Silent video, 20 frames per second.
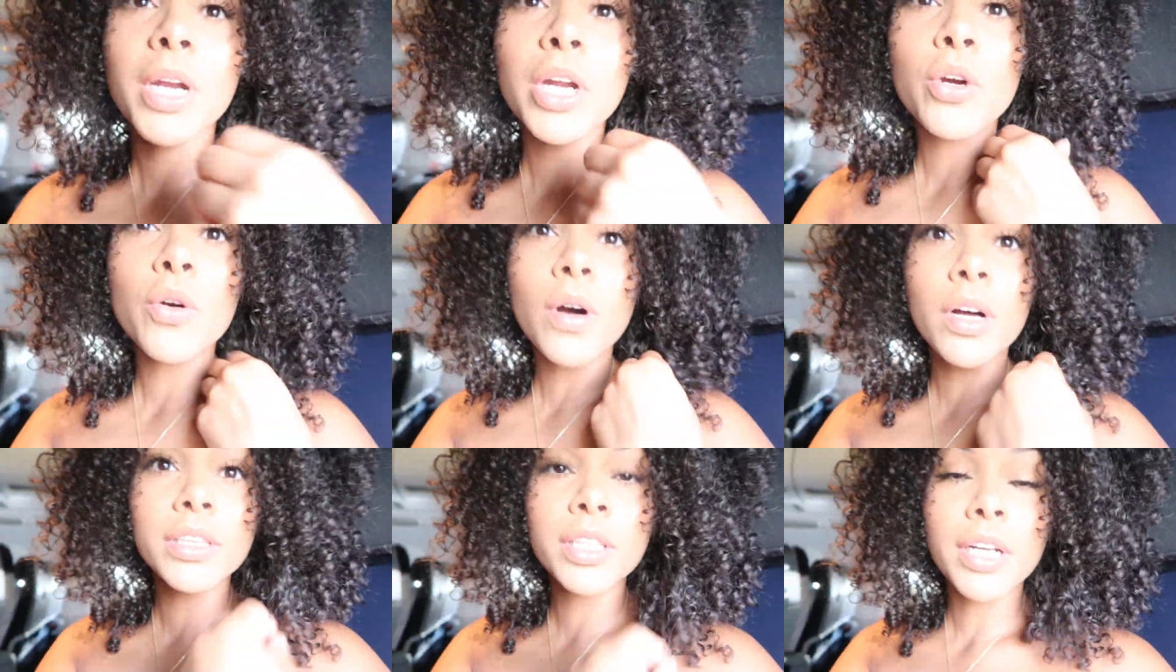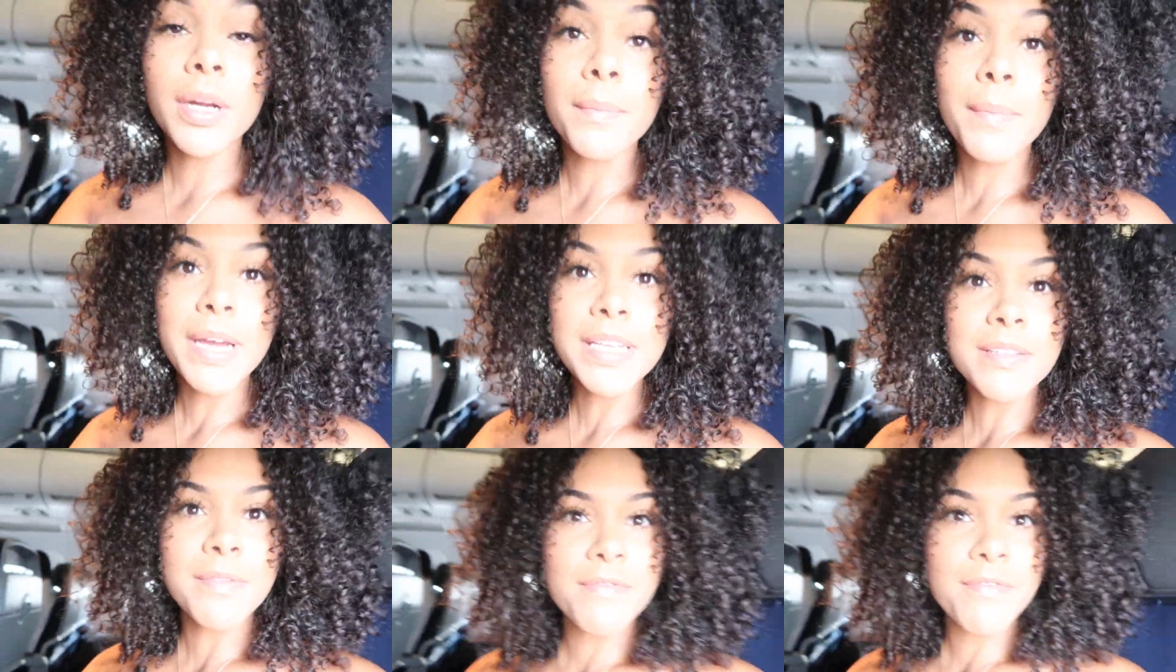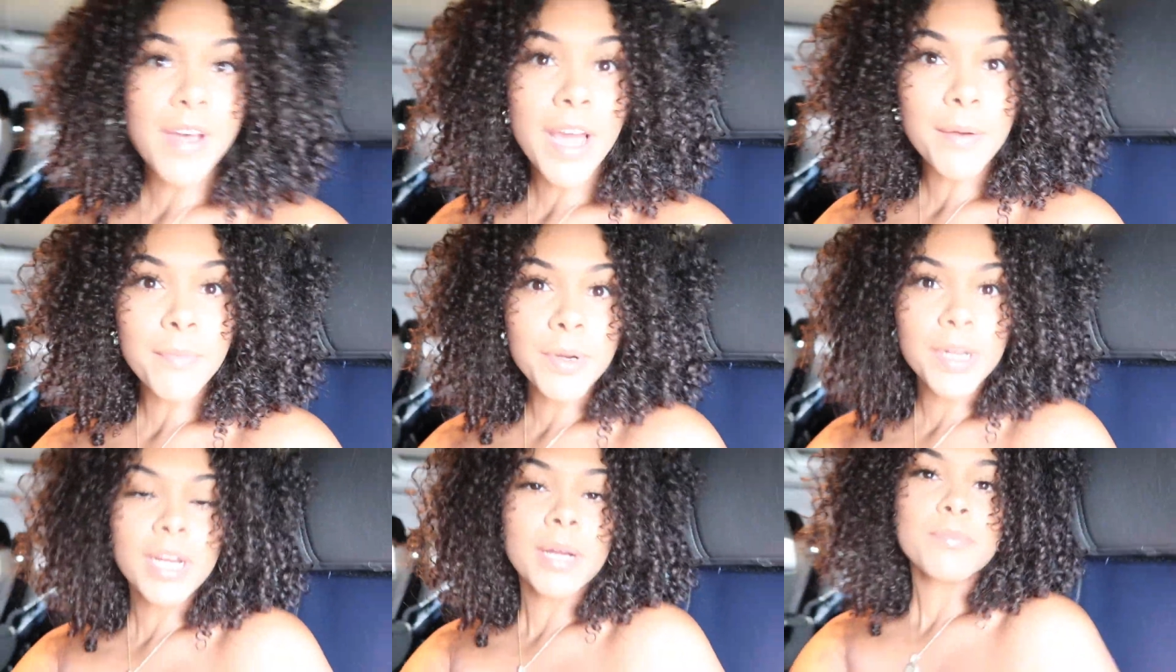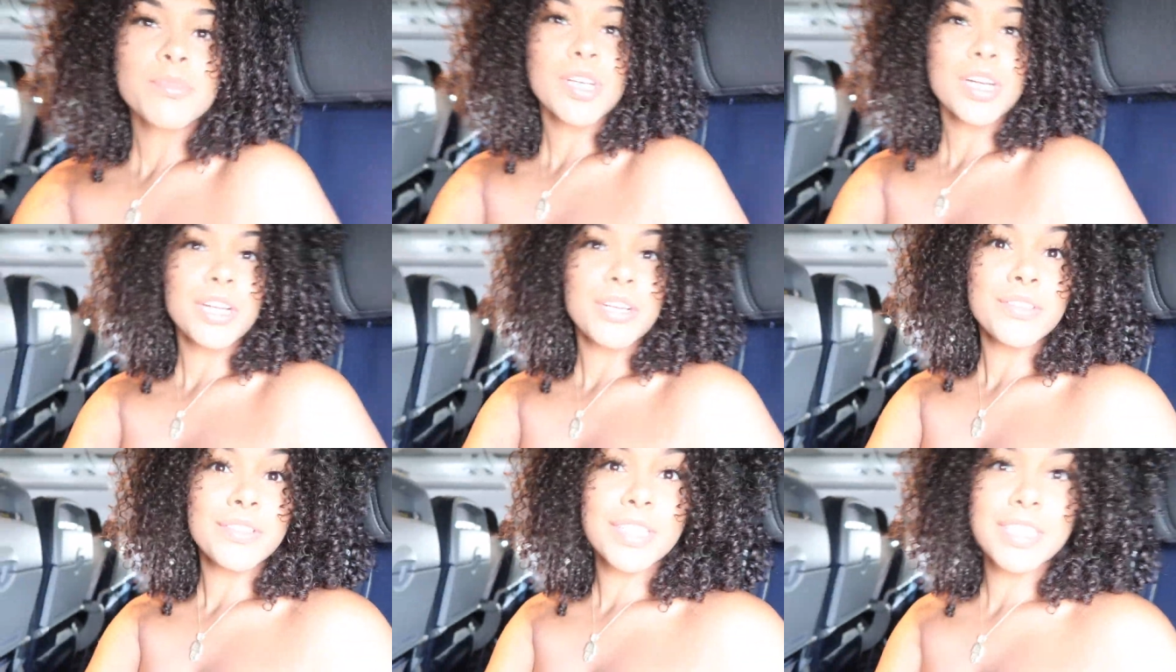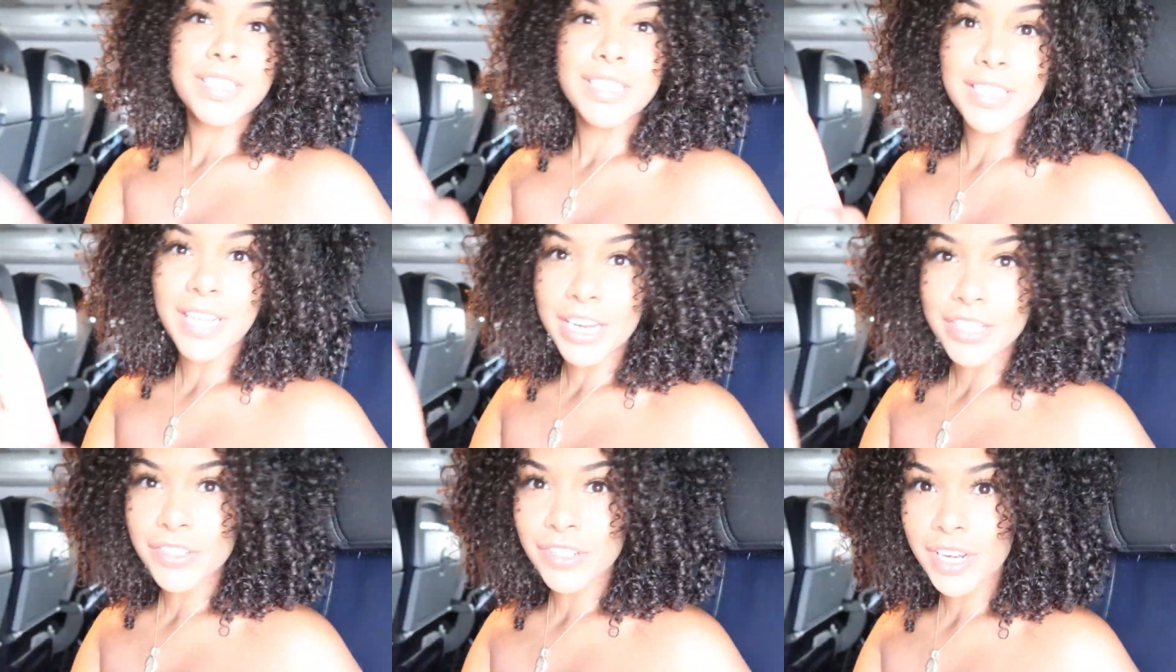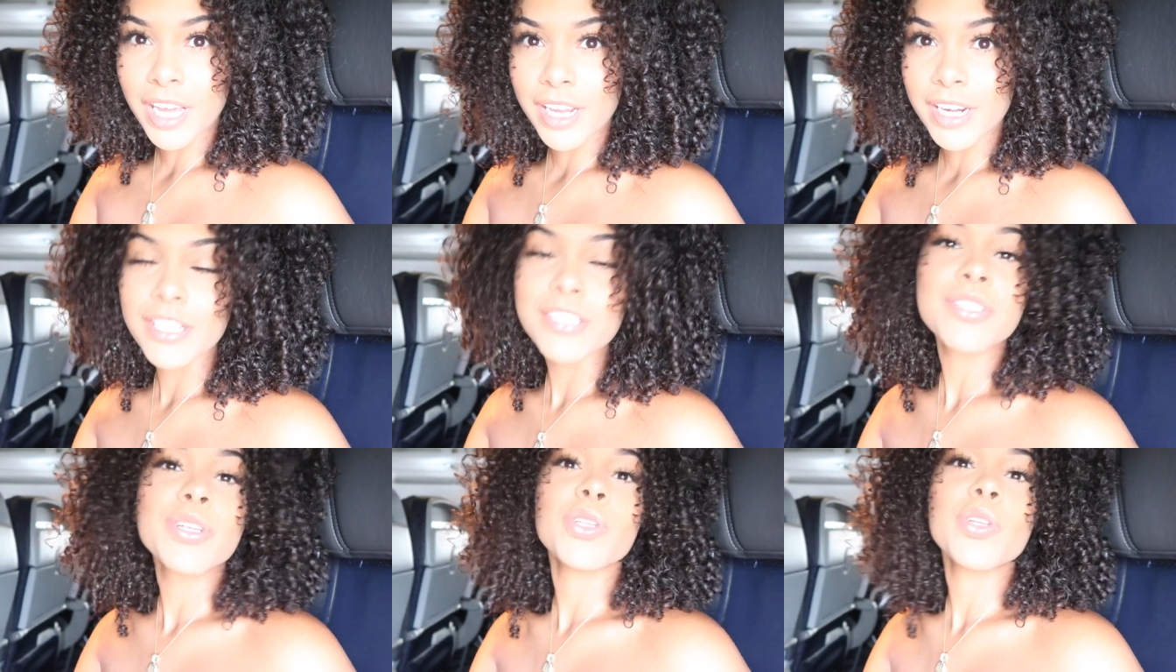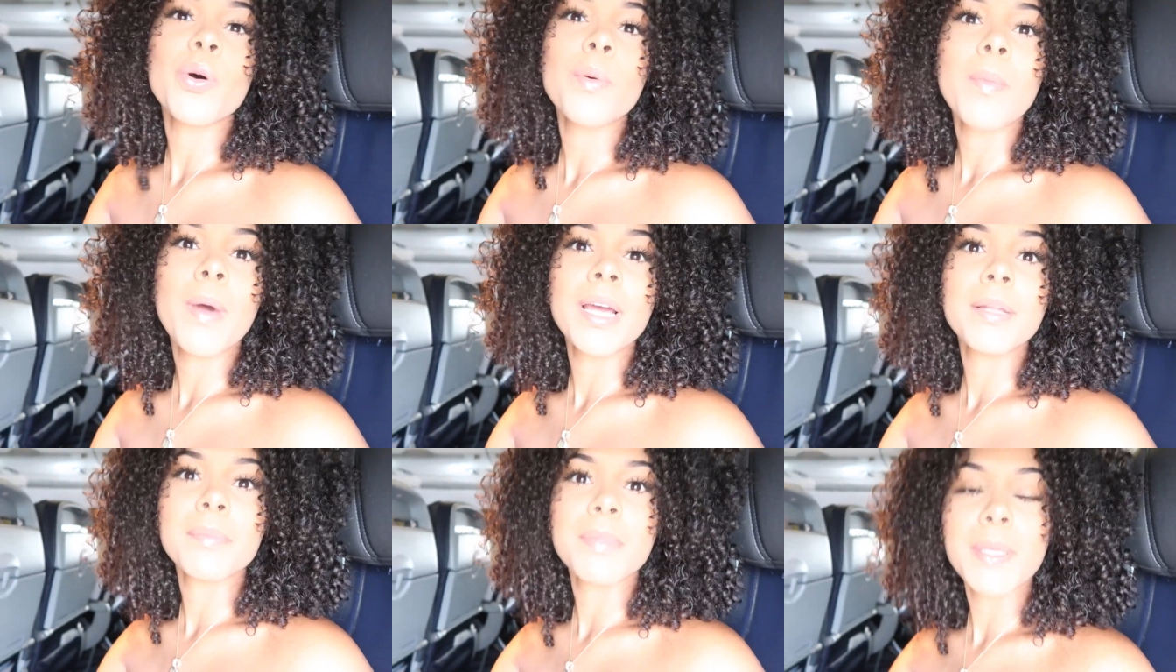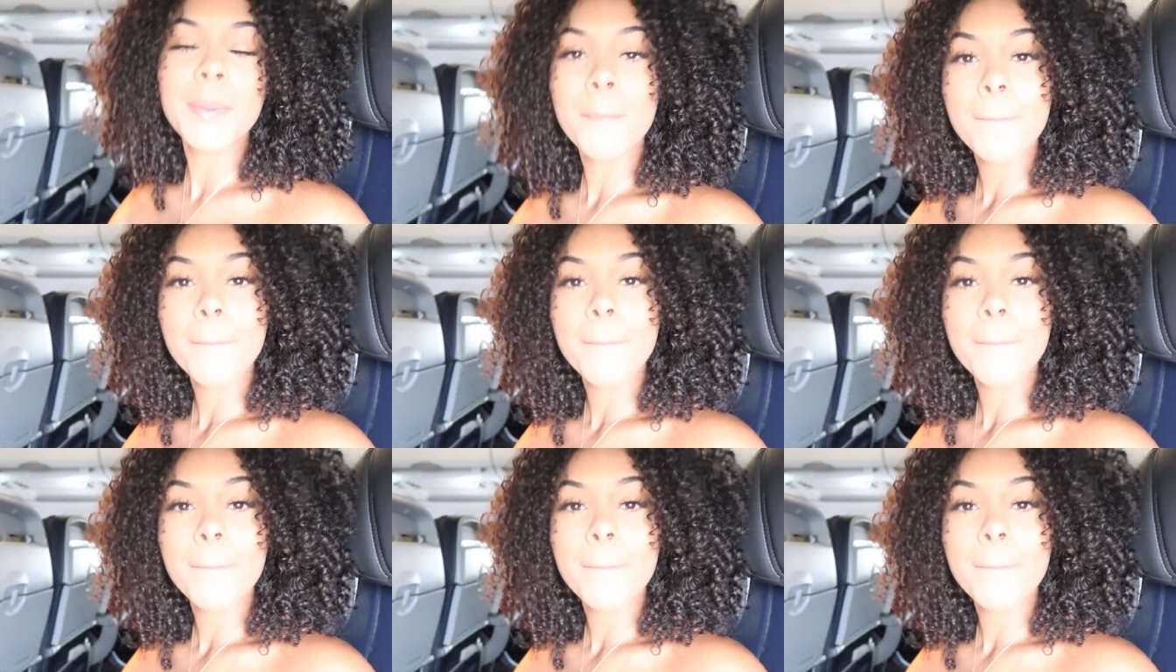gonna go out there and buy some fabric i'm trying to use this natural lighting so don't mind